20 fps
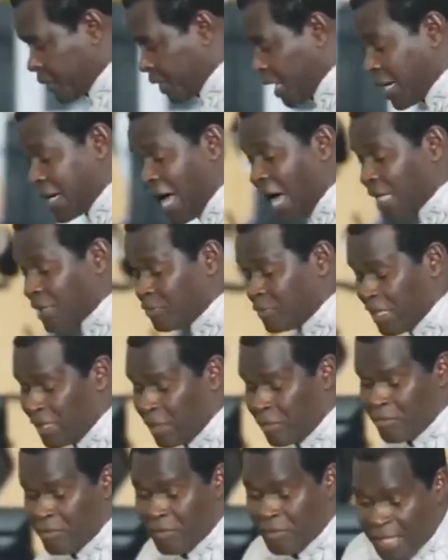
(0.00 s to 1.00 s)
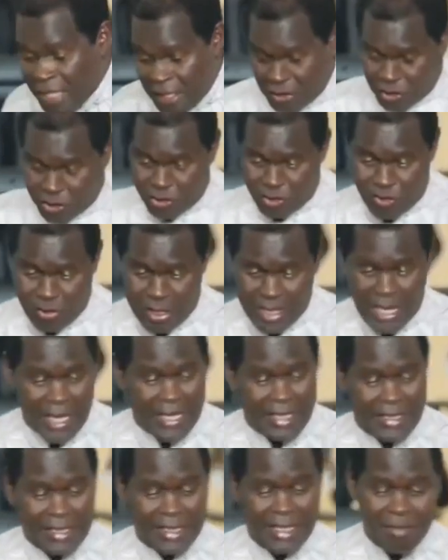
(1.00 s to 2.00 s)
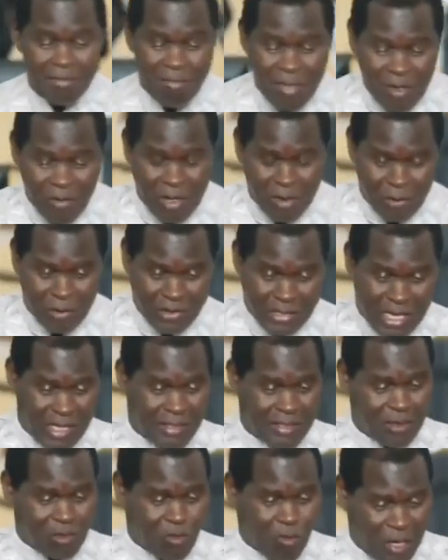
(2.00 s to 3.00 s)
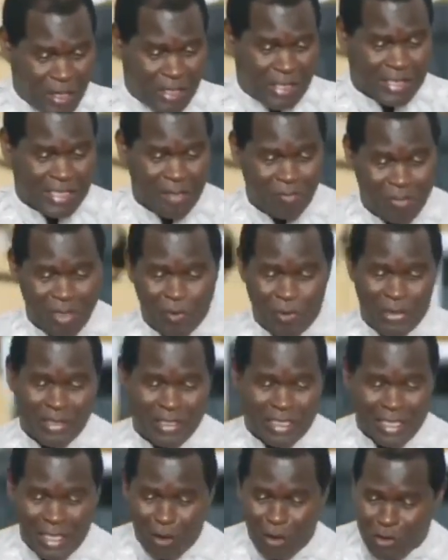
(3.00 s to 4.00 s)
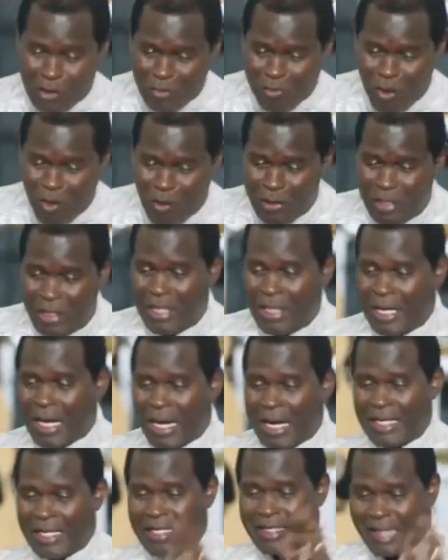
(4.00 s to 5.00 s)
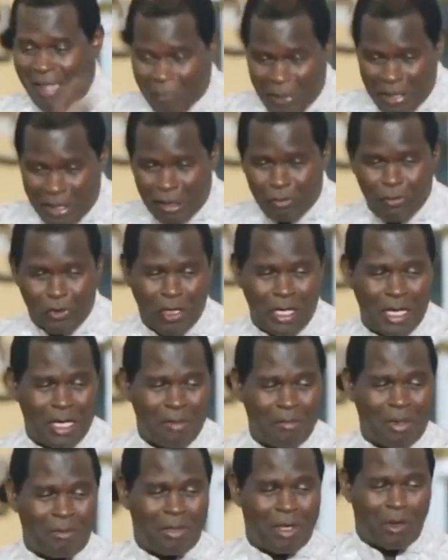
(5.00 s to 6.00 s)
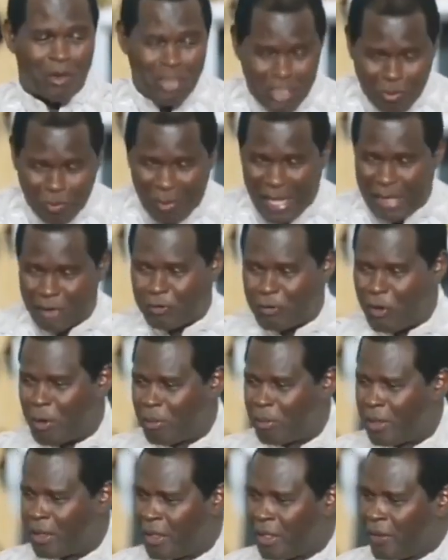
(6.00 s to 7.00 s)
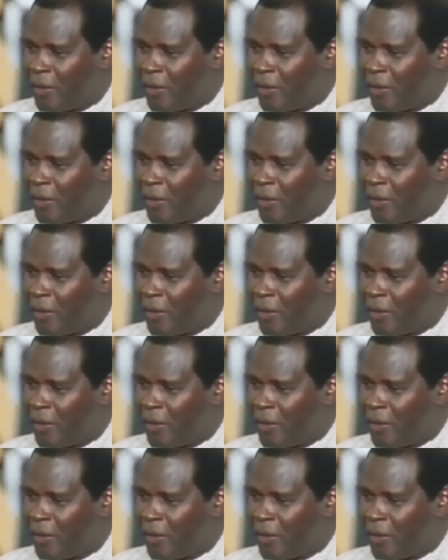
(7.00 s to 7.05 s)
And I had been in ministry. I had seen miracle signs and wonders. I'd been with T.L. Osborne. I'd interpreted for him. I'd been on his platform.